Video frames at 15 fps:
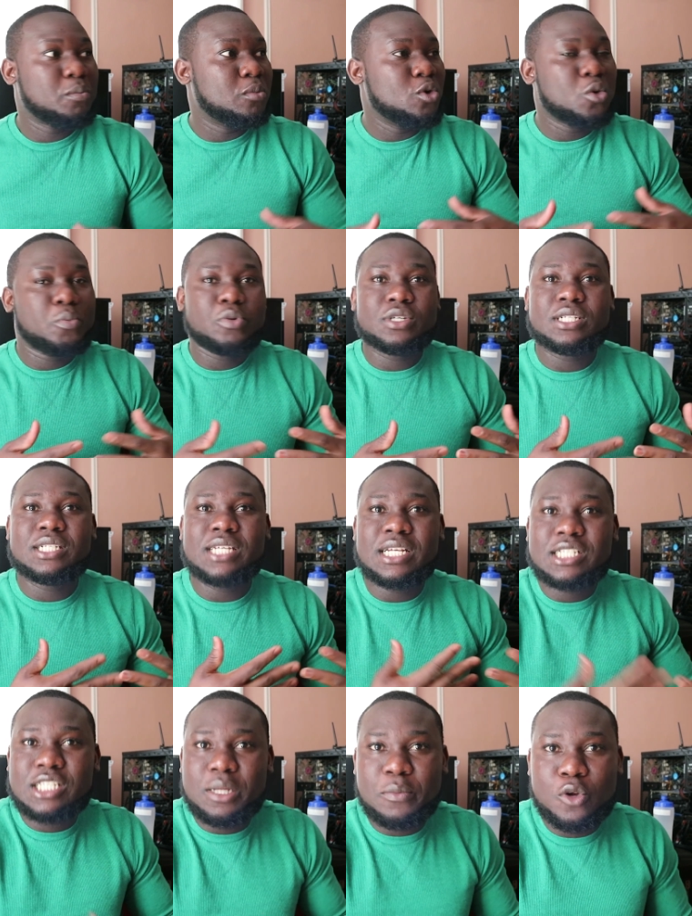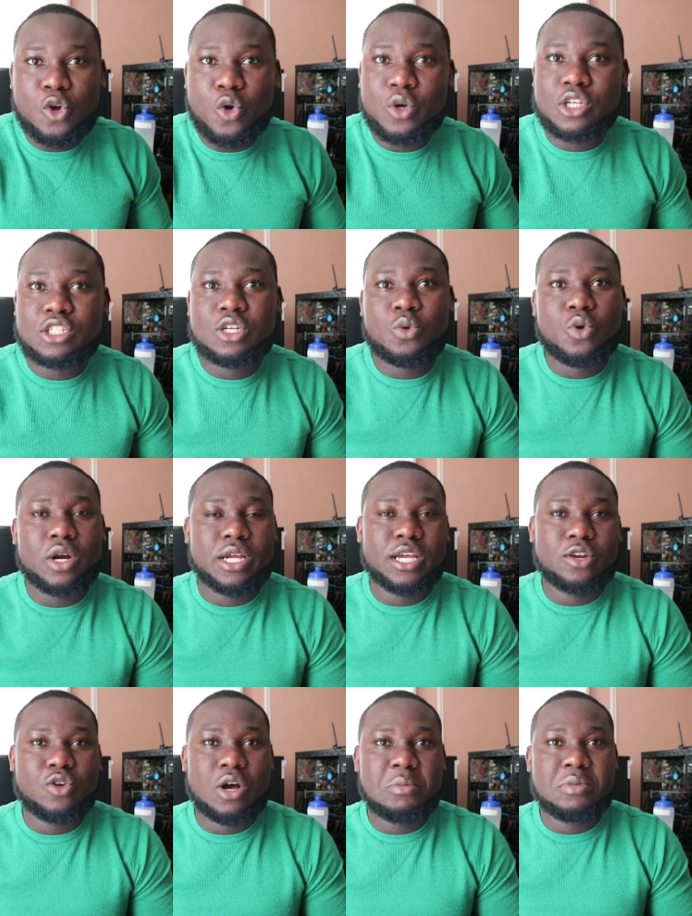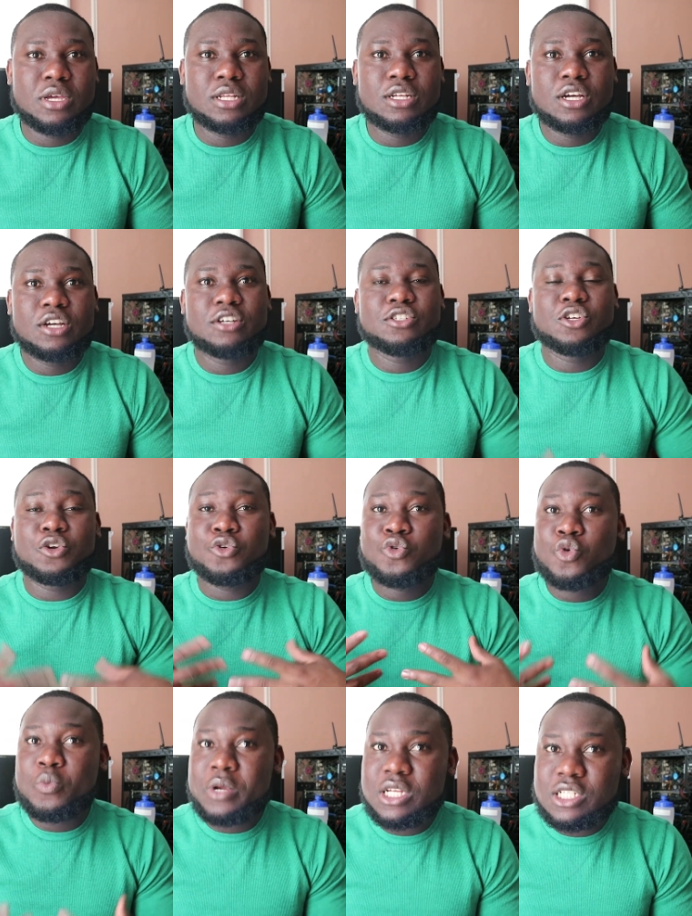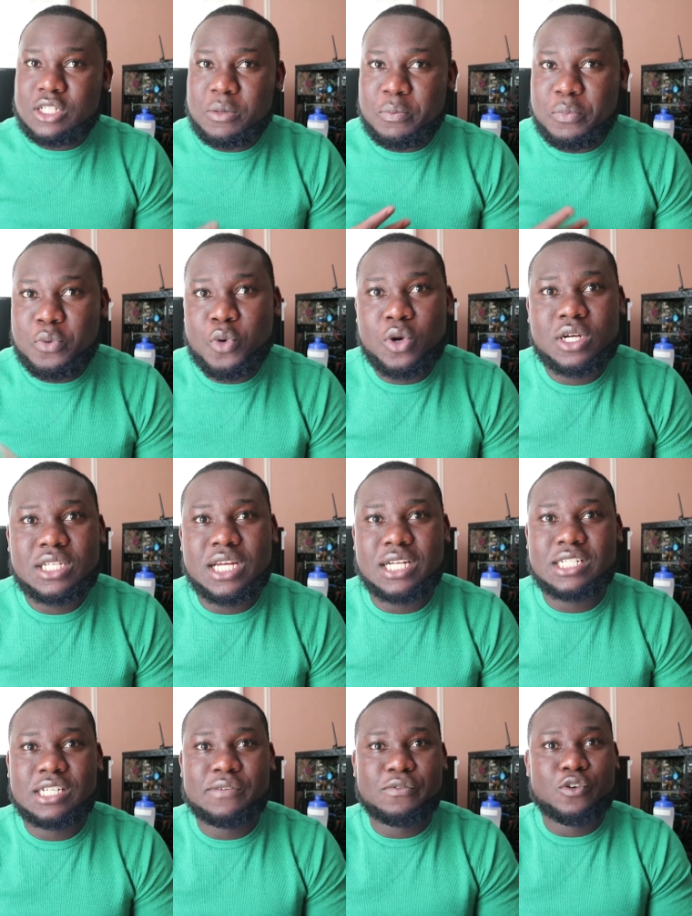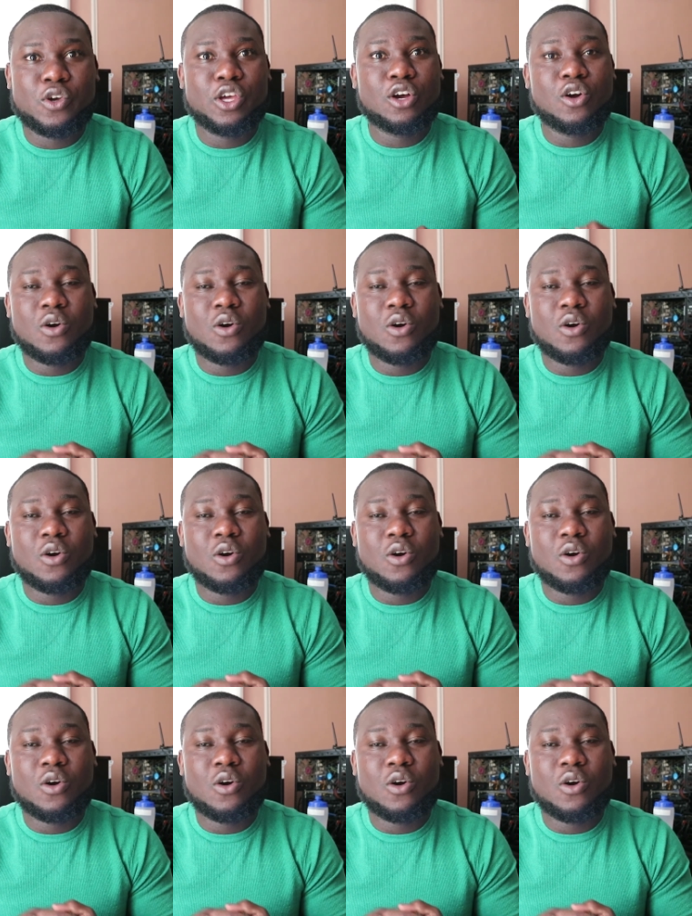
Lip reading: Look presentable going to work, you know what I mean? So grooming is important, even though you're